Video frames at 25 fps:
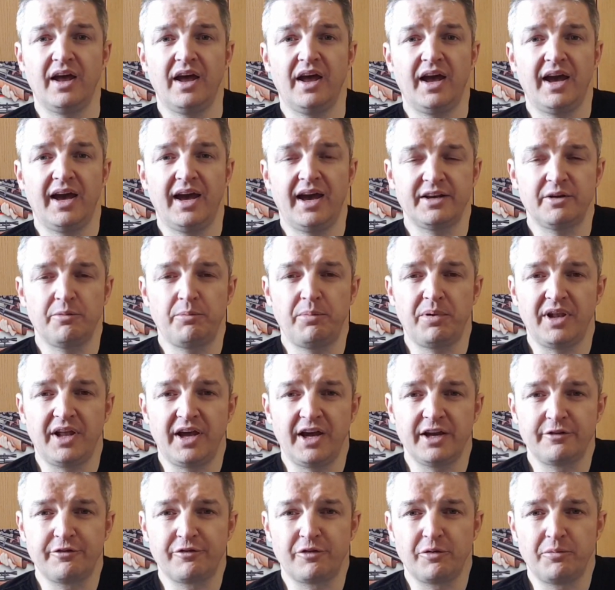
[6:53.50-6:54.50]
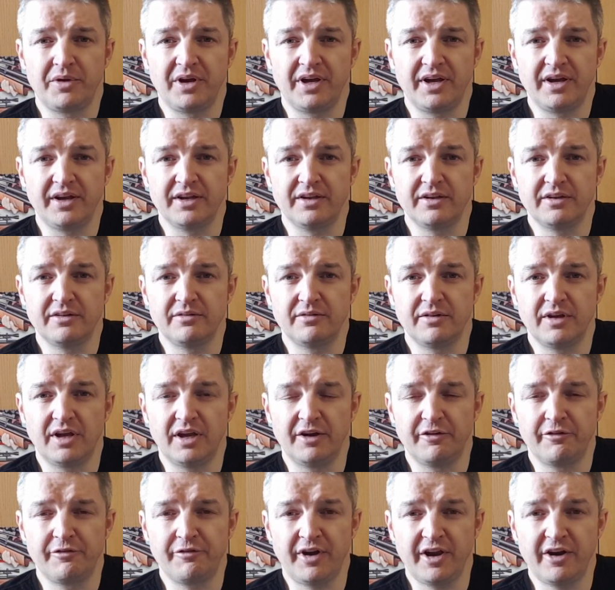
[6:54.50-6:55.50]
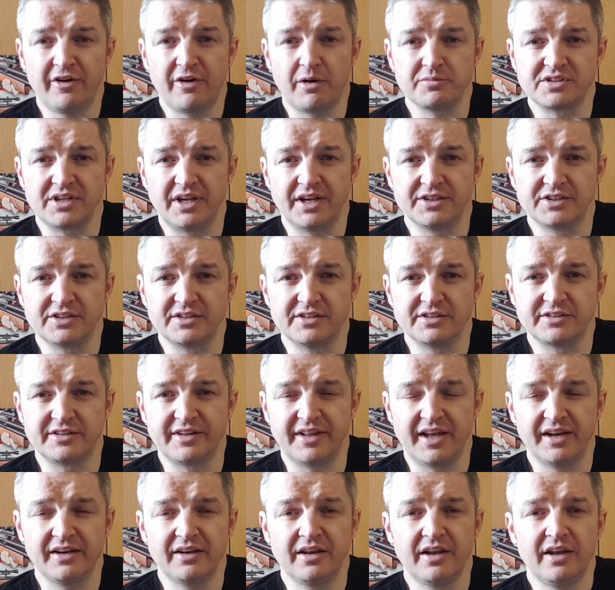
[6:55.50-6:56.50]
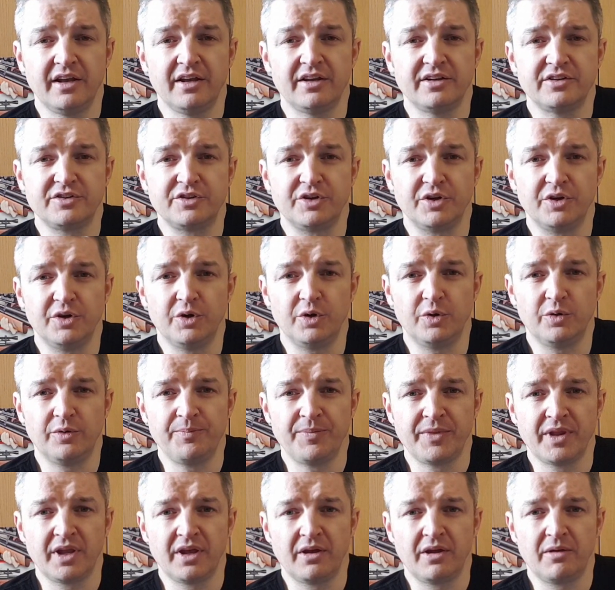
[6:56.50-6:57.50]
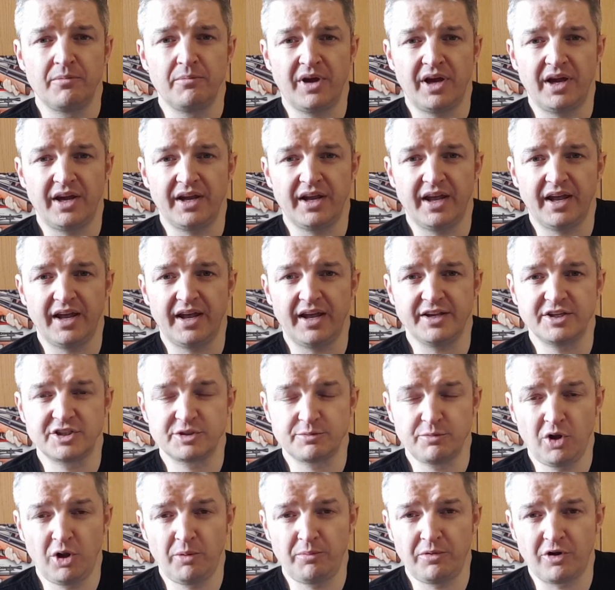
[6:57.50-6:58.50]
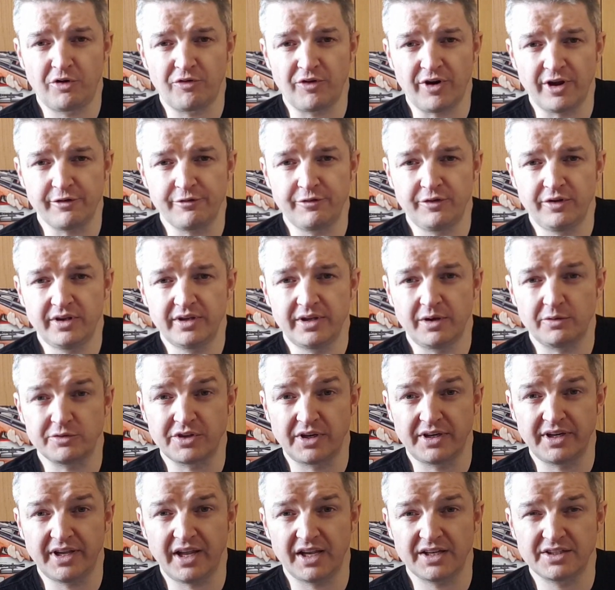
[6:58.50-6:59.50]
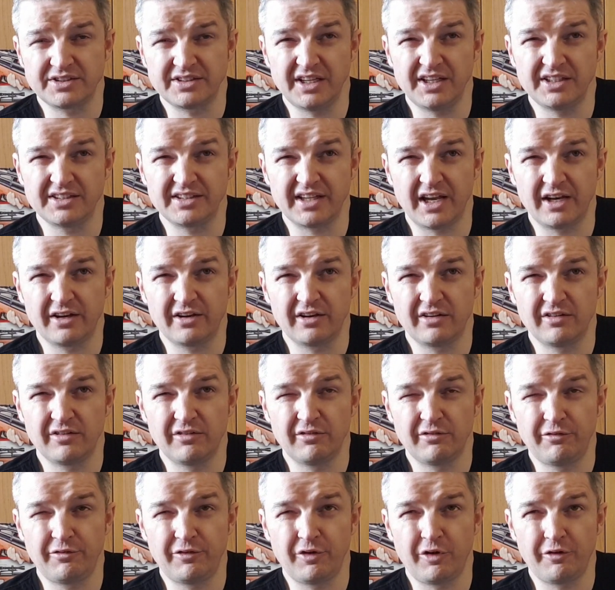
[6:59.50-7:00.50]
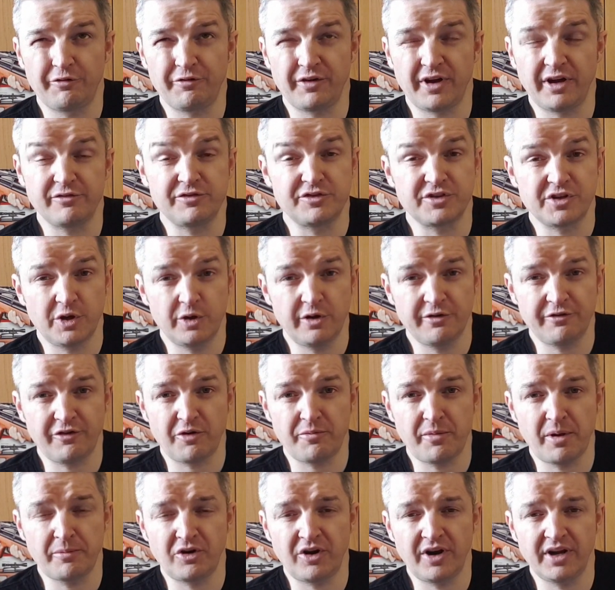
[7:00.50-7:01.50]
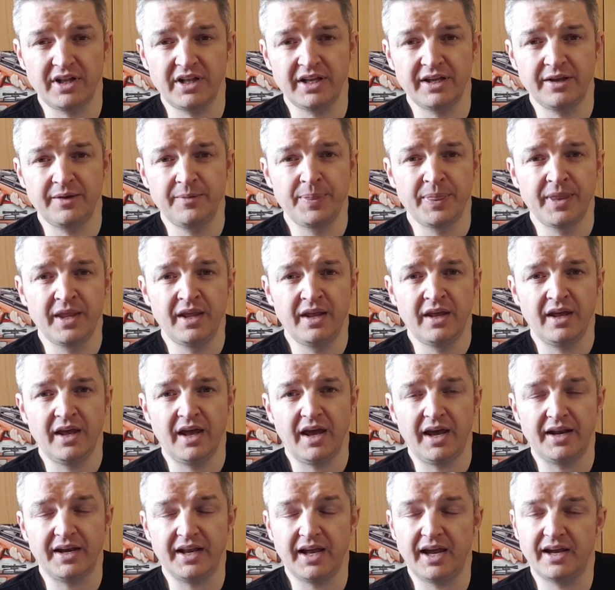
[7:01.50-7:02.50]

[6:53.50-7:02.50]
I had applied for my firearms license then to buy a small bore rifle. I was going to get a CZ452 if I remember rightly. And I